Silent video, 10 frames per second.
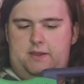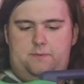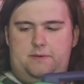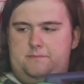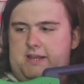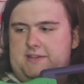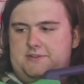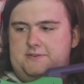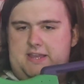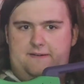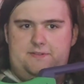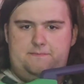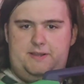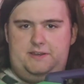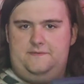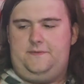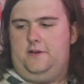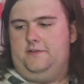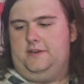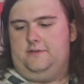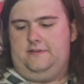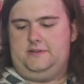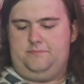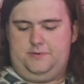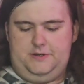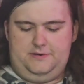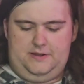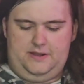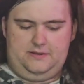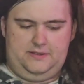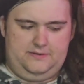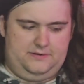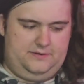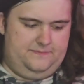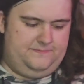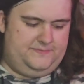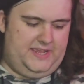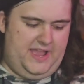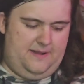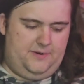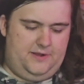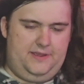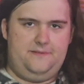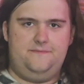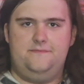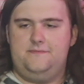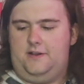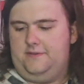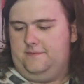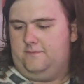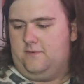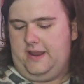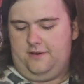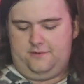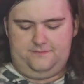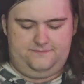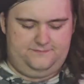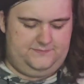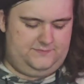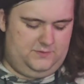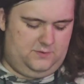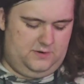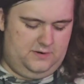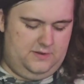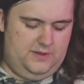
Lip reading: when blasters have them by default, and I don't have to put an ugly little tab on it on the rail, or